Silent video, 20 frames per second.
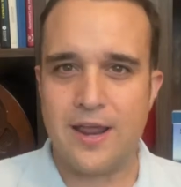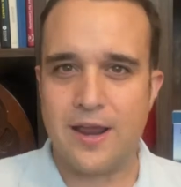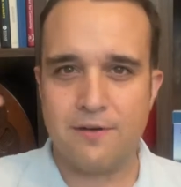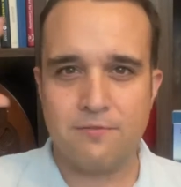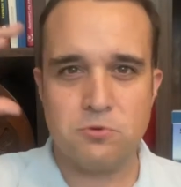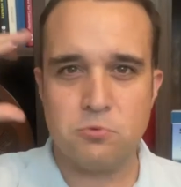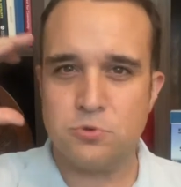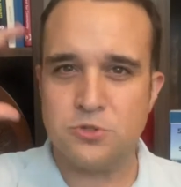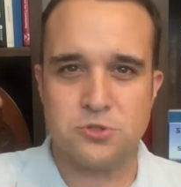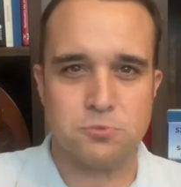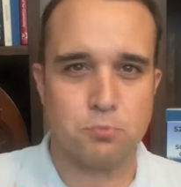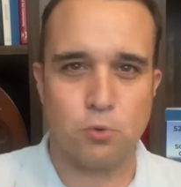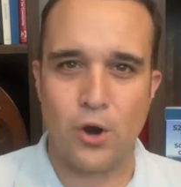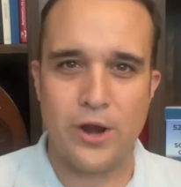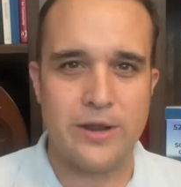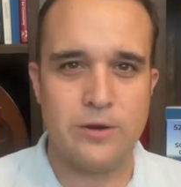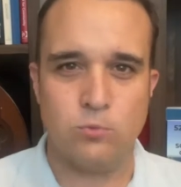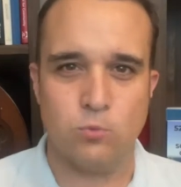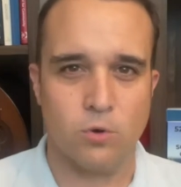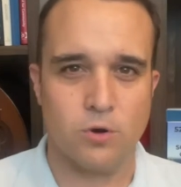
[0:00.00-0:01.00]
Everyone's
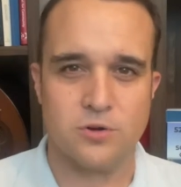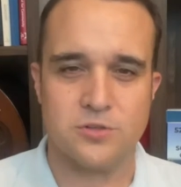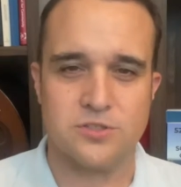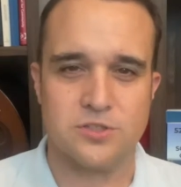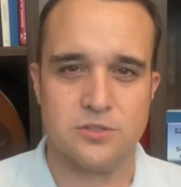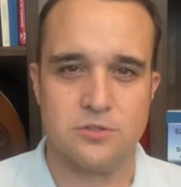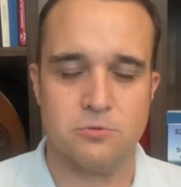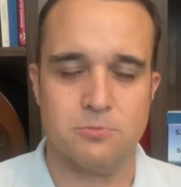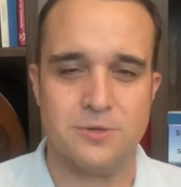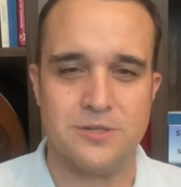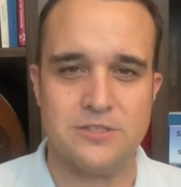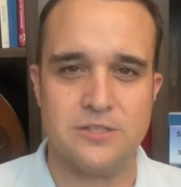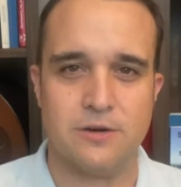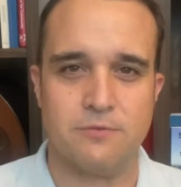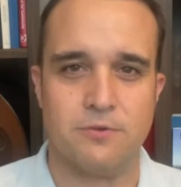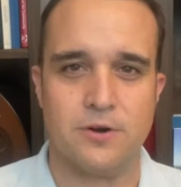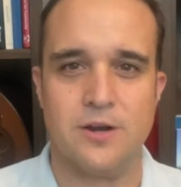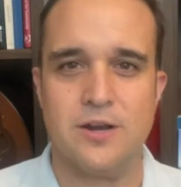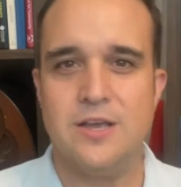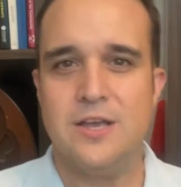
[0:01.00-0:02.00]
brain works a little bit
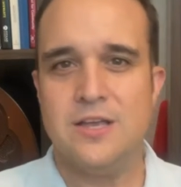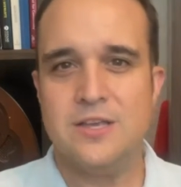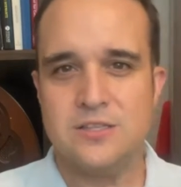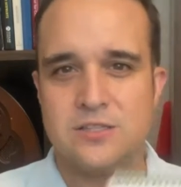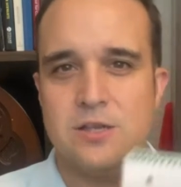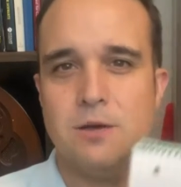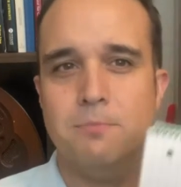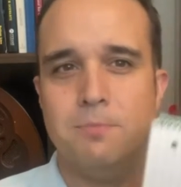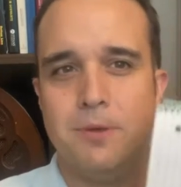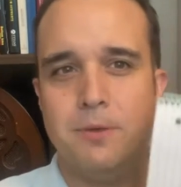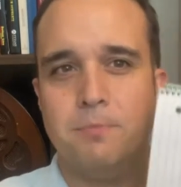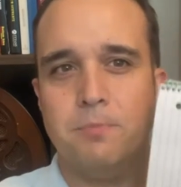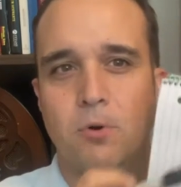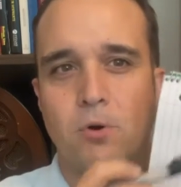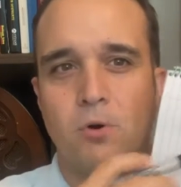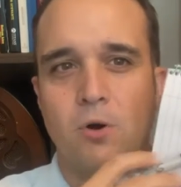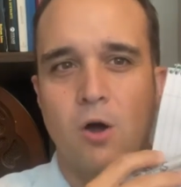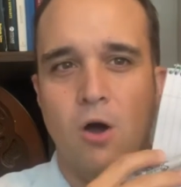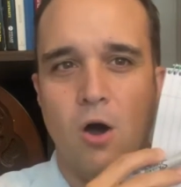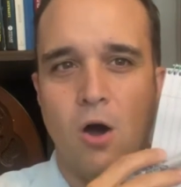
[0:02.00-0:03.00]
different. Some
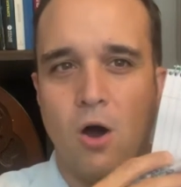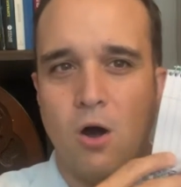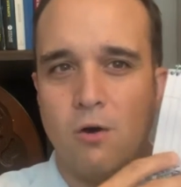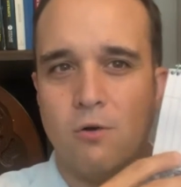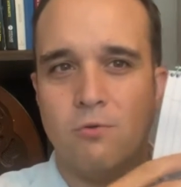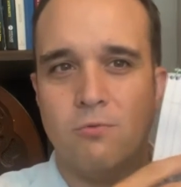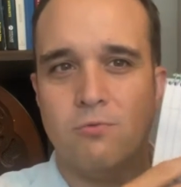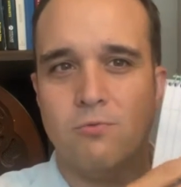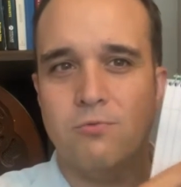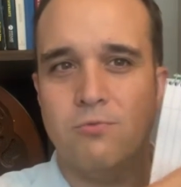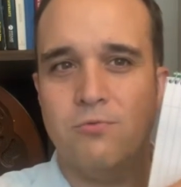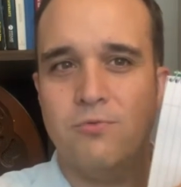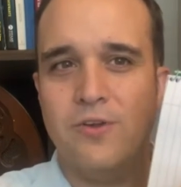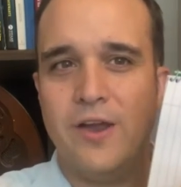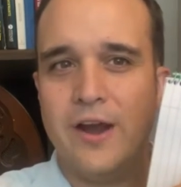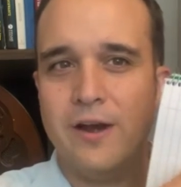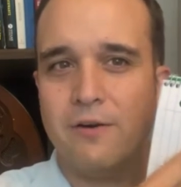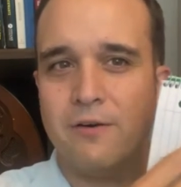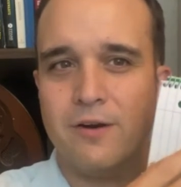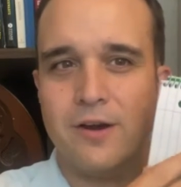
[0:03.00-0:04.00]
people are
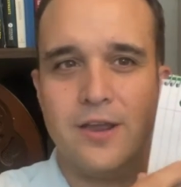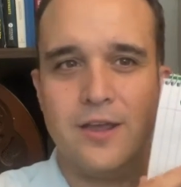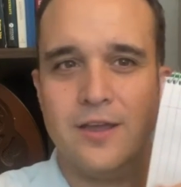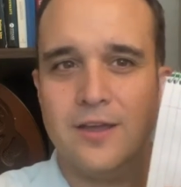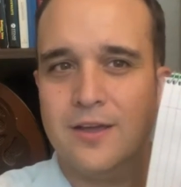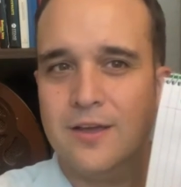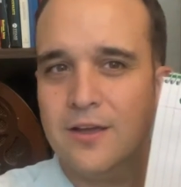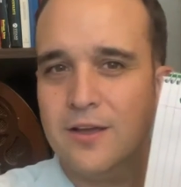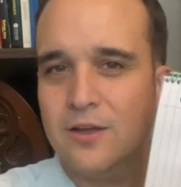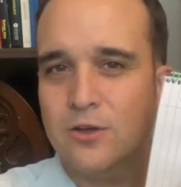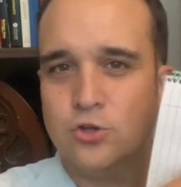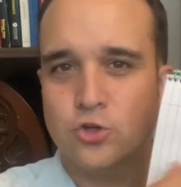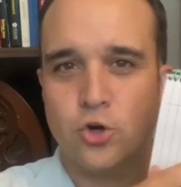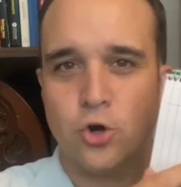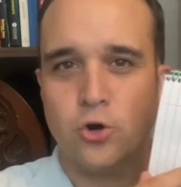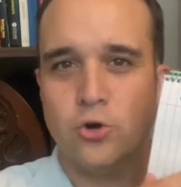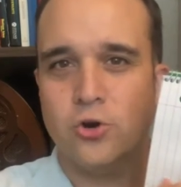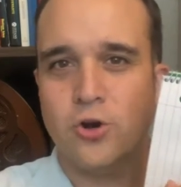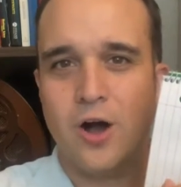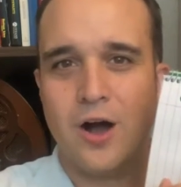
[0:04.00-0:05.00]
very
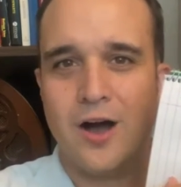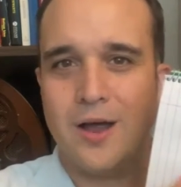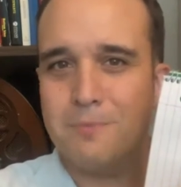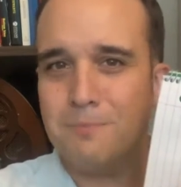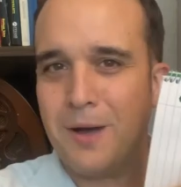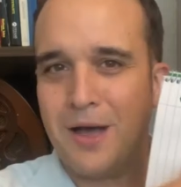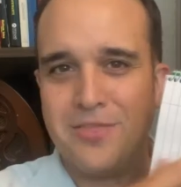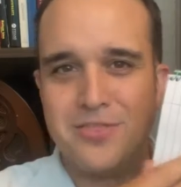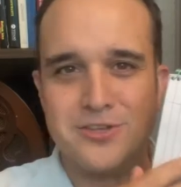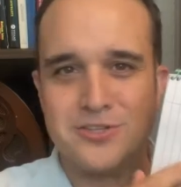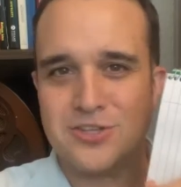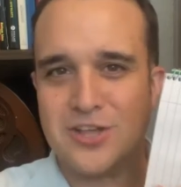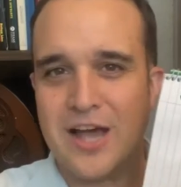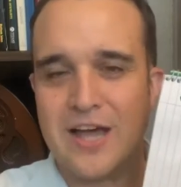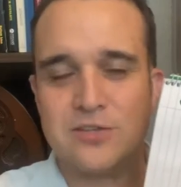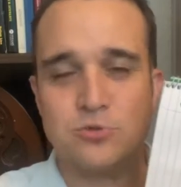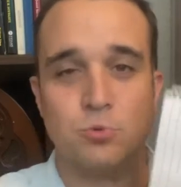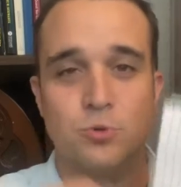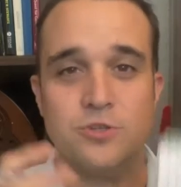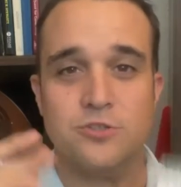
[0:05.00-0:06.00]
turned on by this
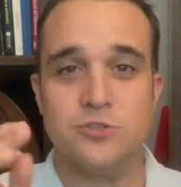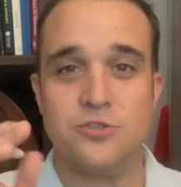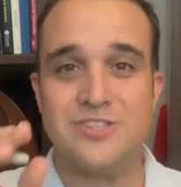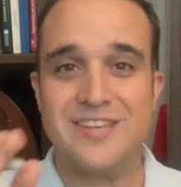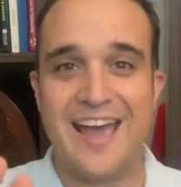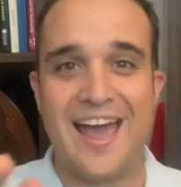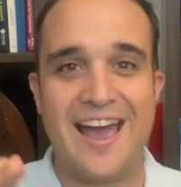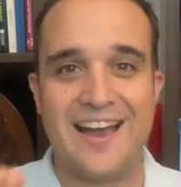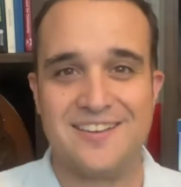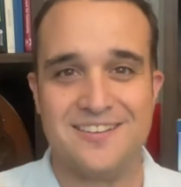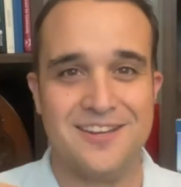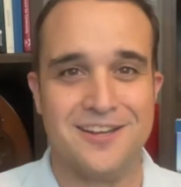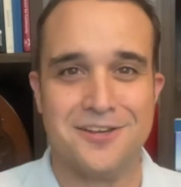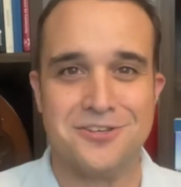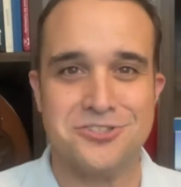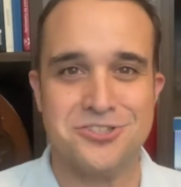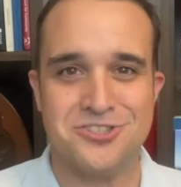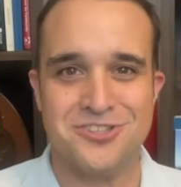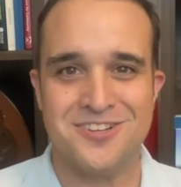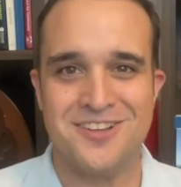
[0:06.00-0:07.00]
last one
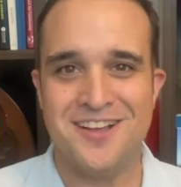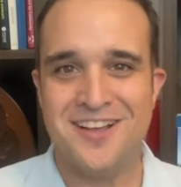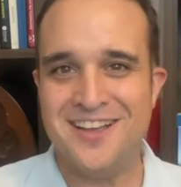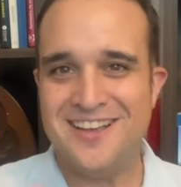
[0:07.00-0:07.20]
tactics.